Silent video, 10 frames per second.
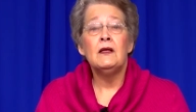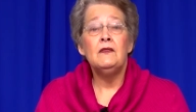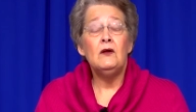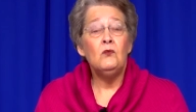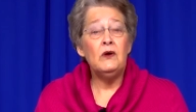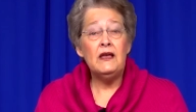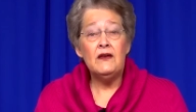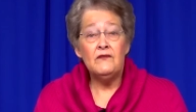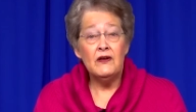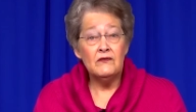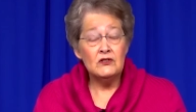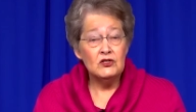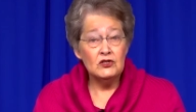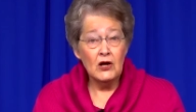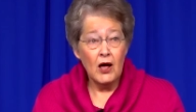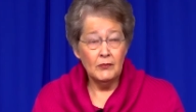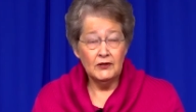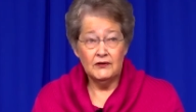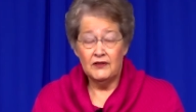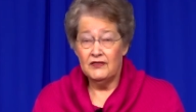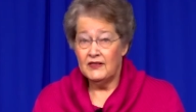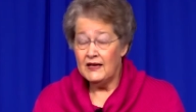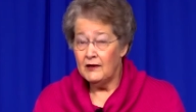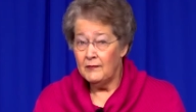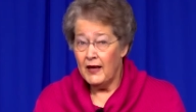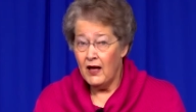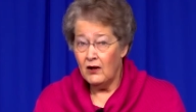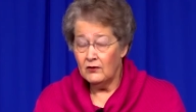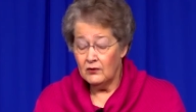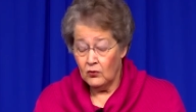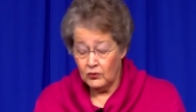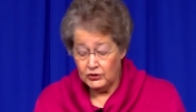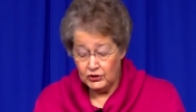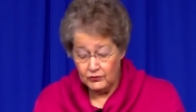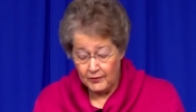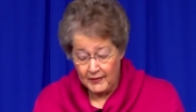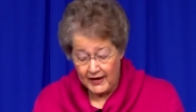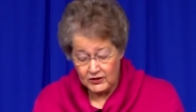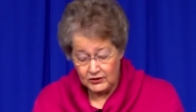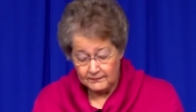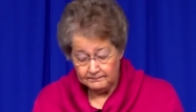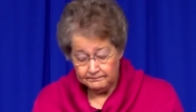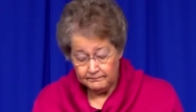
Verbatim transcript: than we have ever stopped to think about or to imagine.